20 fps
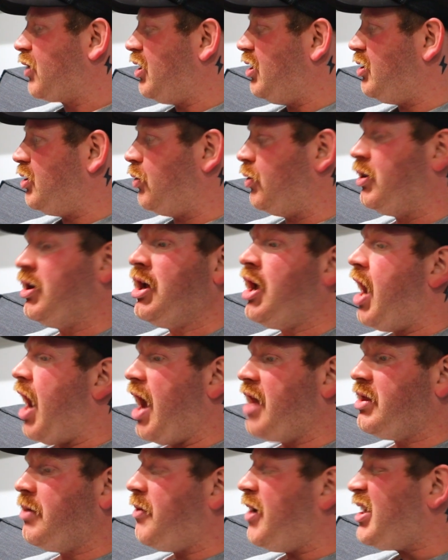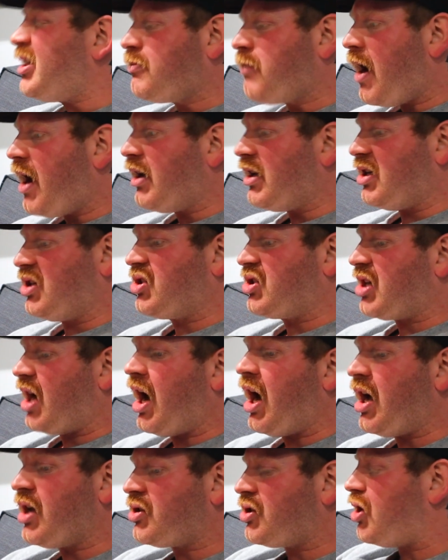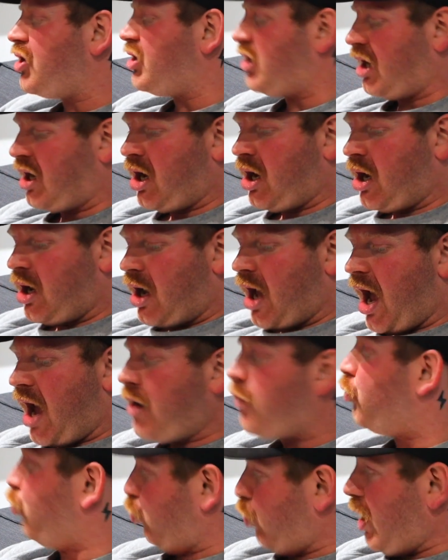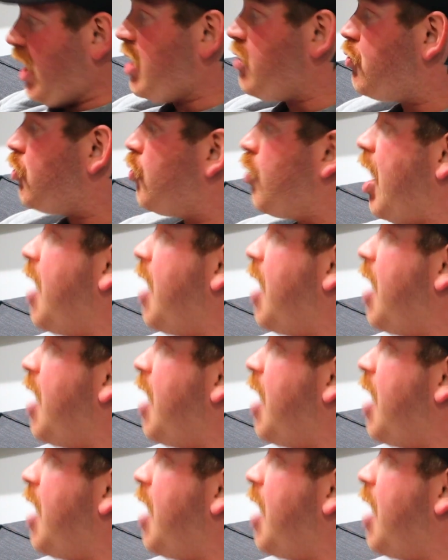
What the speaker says: You do it. And the best part is Tazos, we grew